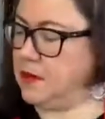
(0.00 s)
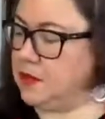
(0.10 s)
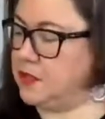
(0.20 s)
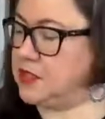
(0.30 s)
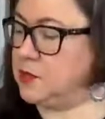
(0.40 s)

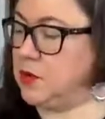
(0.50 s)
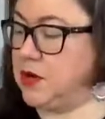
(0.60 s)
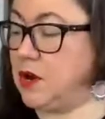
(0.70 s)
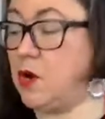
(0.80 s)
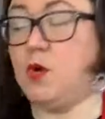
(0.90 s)

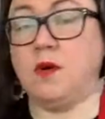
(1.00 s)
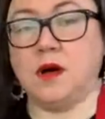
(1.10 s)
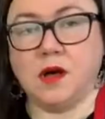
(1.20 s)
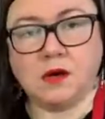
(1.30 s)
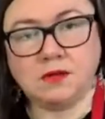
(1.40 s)
spread. Oh,
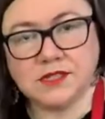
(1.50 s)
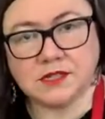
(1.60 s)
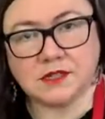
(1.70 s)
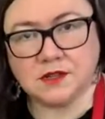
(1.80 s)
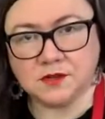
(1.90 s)
always
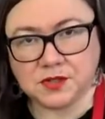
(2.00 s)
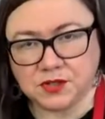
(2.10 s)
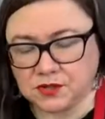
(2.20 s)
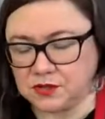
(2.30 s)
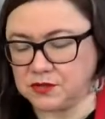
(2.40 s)
close your
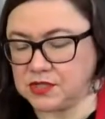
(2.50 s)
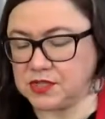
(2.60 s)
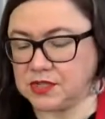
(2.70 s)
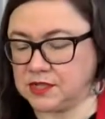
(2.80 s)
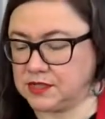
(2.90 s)
glue
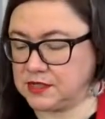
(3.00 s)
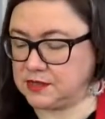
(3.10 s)
sticks